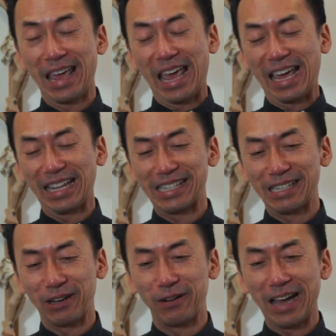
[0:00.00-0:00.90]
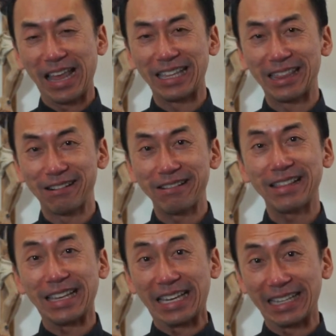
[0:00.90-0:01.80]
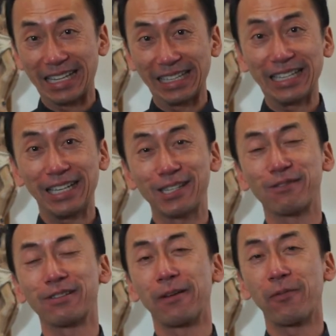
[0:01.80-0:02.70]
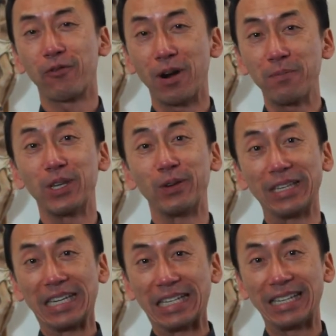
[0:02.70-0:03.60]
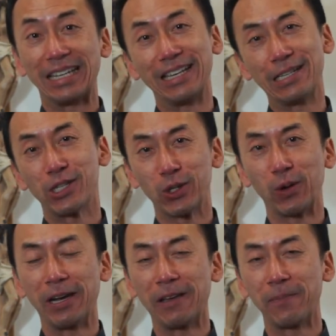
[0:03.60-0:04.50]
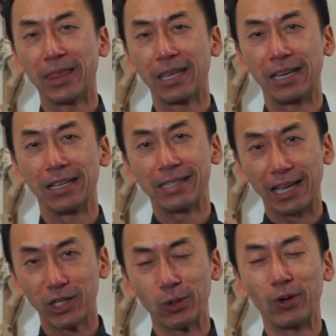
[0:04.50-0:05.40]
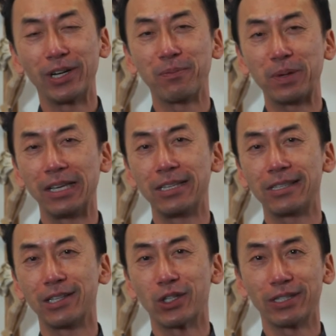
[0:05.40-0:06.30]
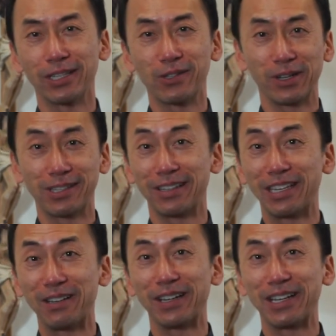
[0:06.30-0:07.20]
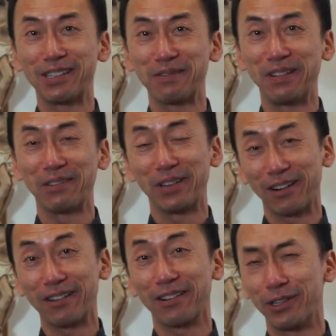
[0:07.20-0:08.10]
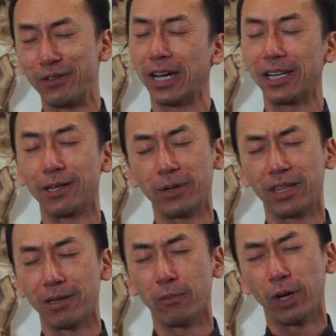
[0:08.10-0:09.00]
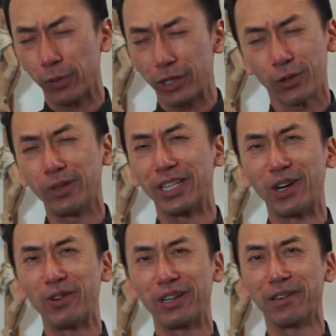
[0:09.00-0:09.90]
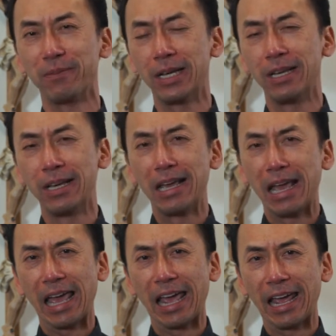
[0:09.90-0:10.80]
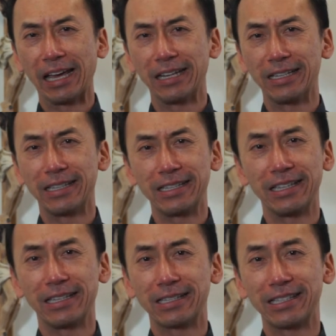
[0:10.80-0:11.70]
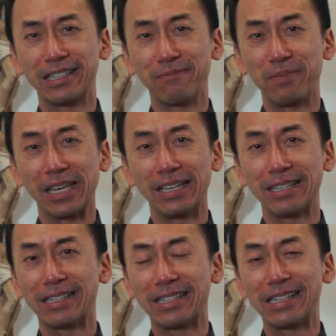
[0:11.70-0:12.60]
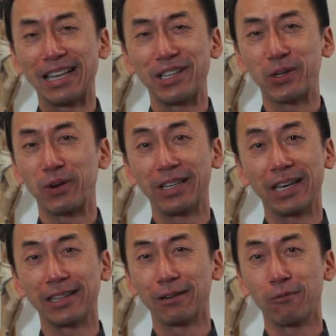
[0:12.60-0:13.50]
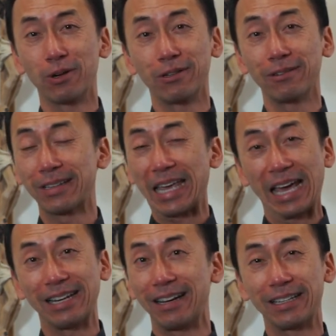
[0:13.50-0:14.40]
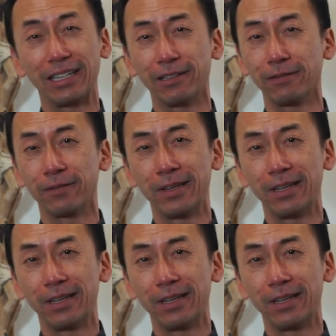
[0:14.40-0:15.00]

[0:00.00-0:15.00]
And the third thing that leads from union is joy. It's that joy and peace that Jesus wants to give us when we are united with Him, when we truly know Him. And this is the peace and joy that the world cannot give,